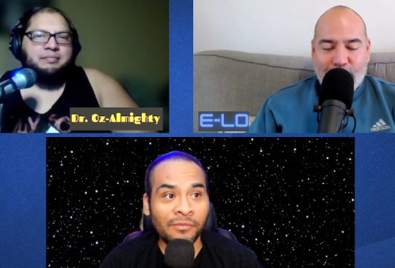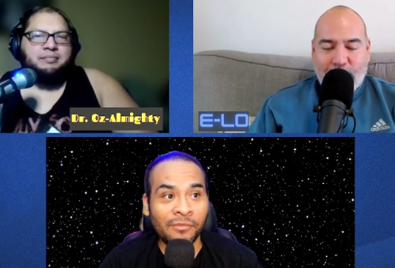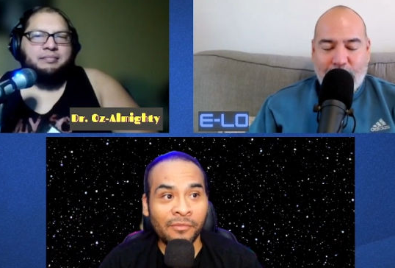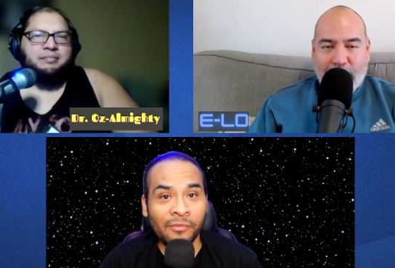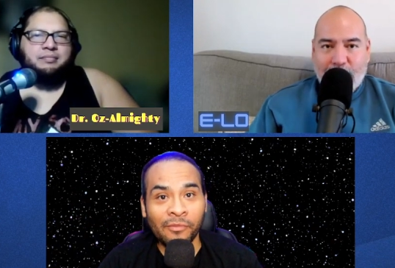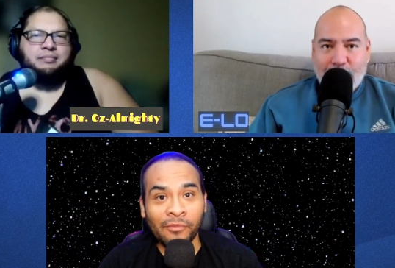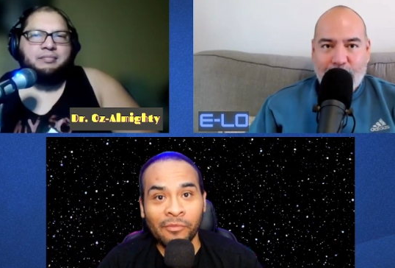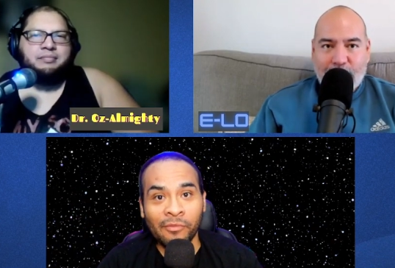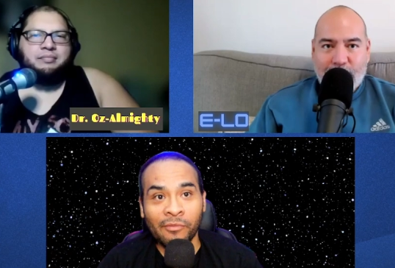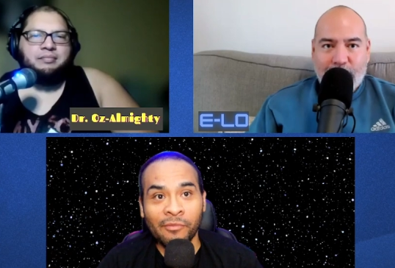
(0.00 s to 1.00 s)
Speaker 1: Yeah.
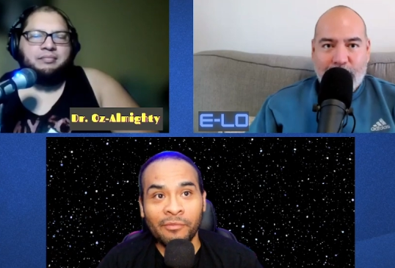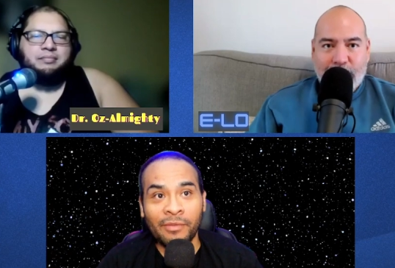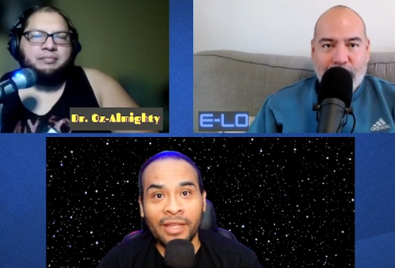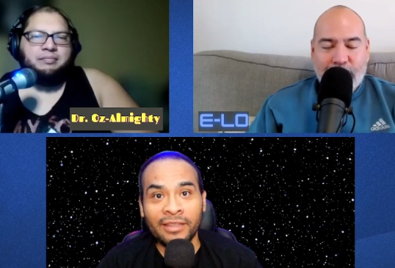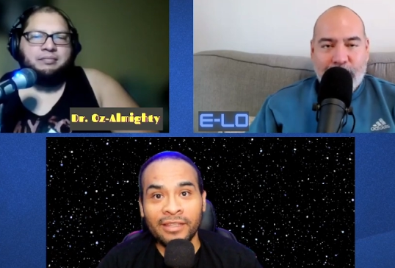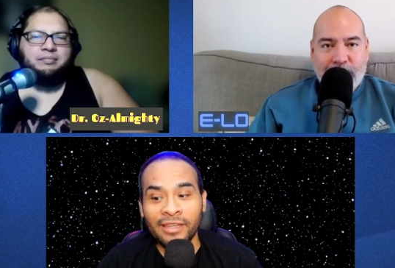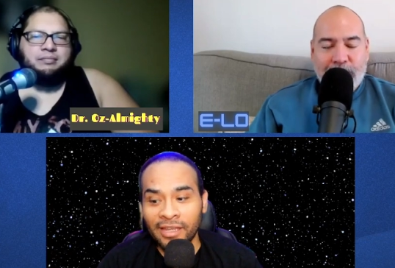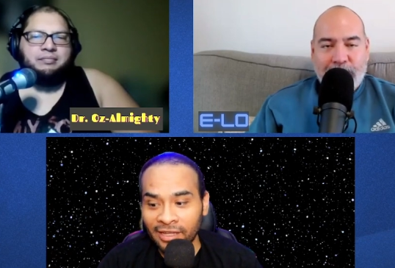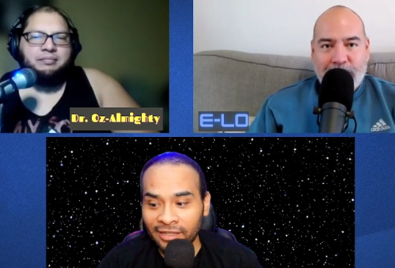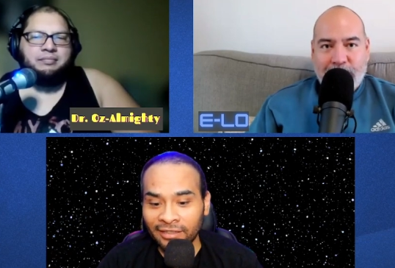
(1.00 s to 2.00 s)
At the uh,
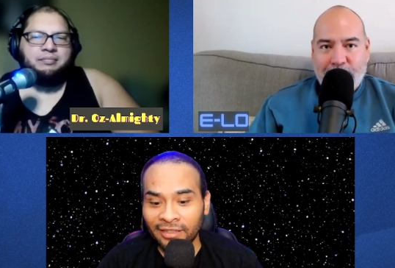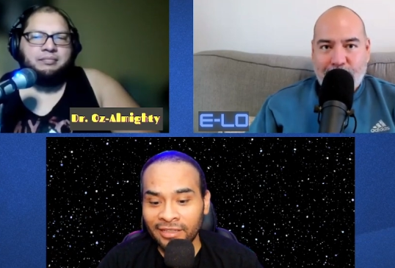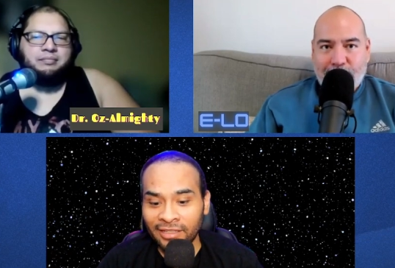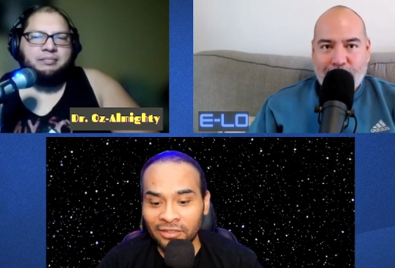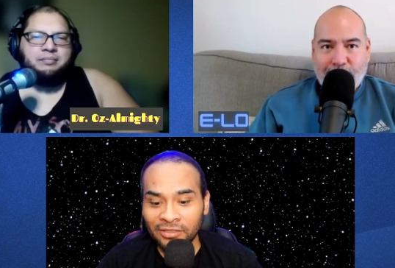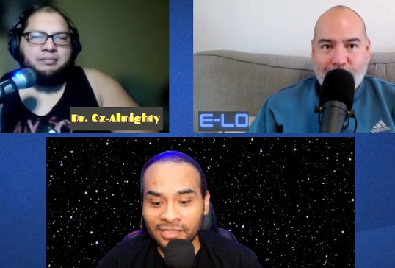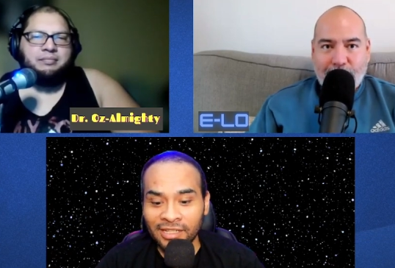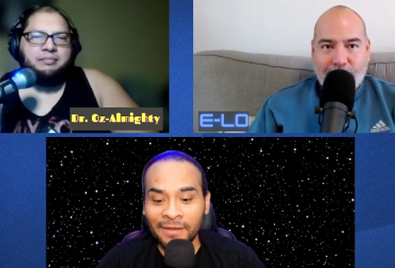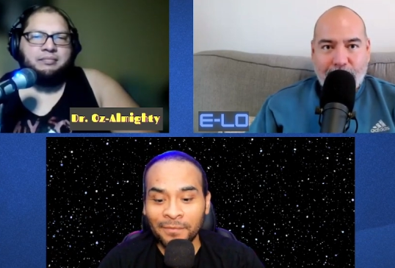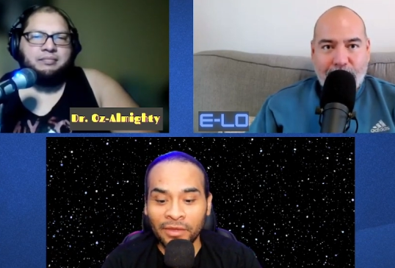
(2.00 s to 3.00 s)
mm-hmm. in theaters
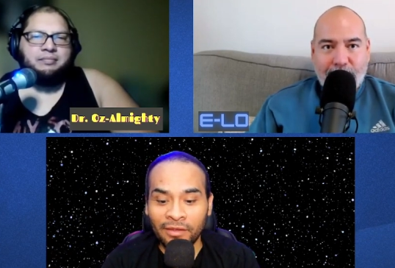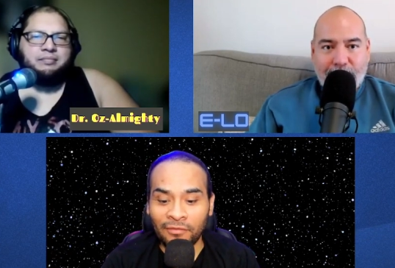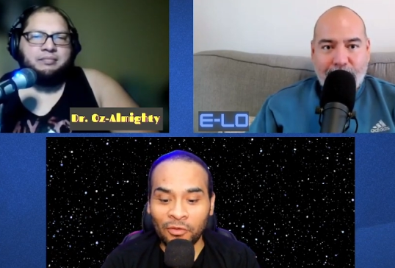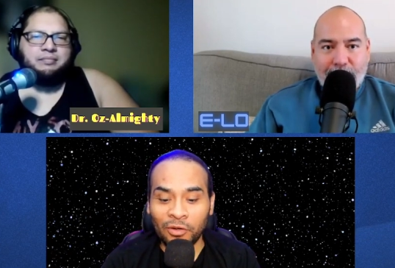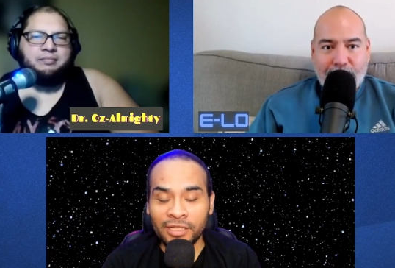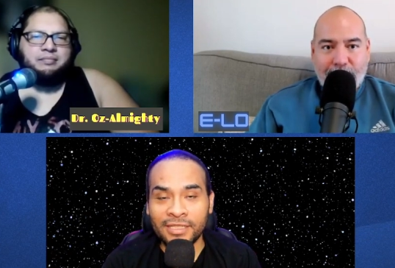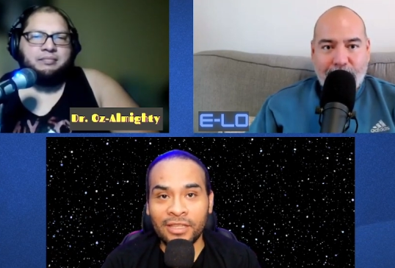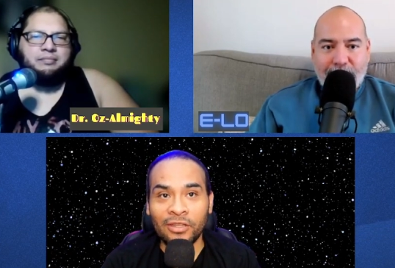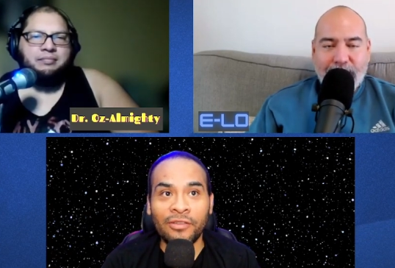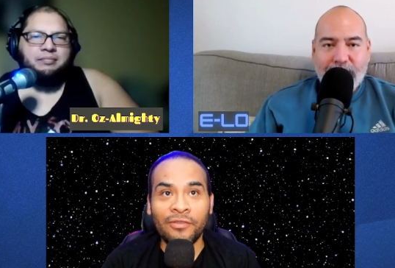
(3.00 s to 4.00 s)
today for its uh,
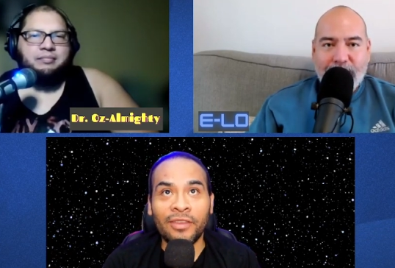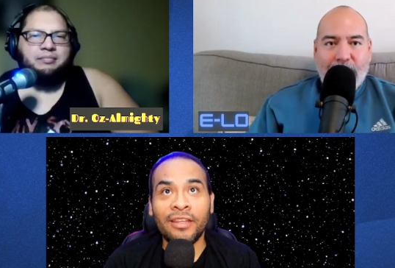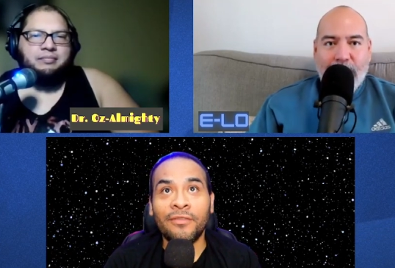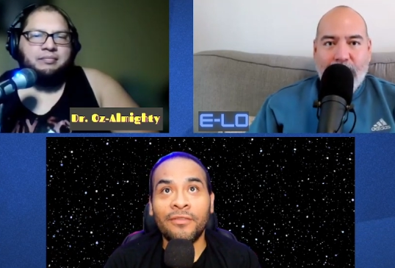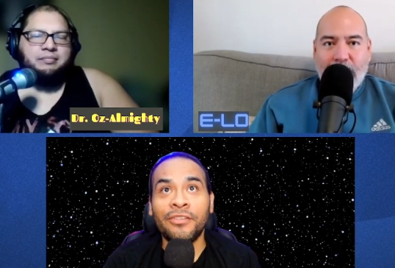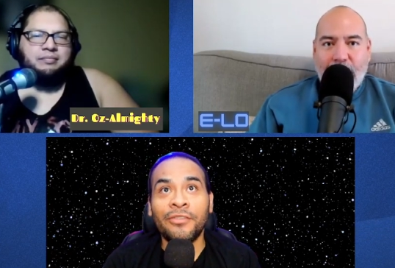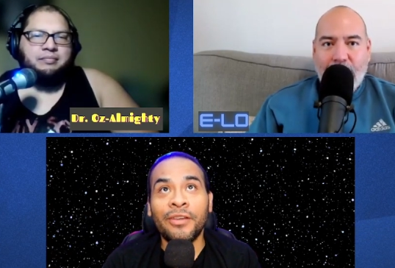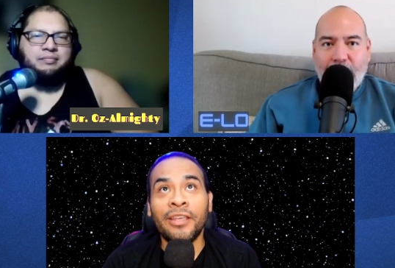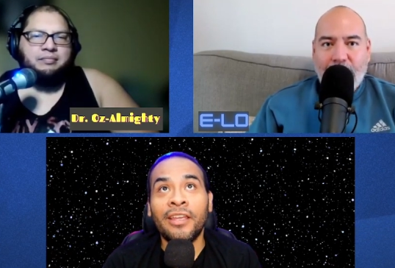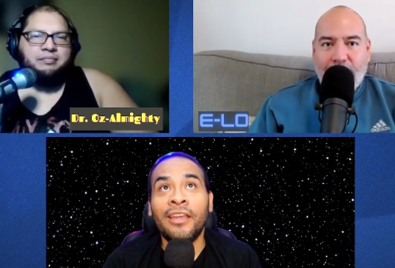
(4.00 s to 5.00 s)
35th anniversary.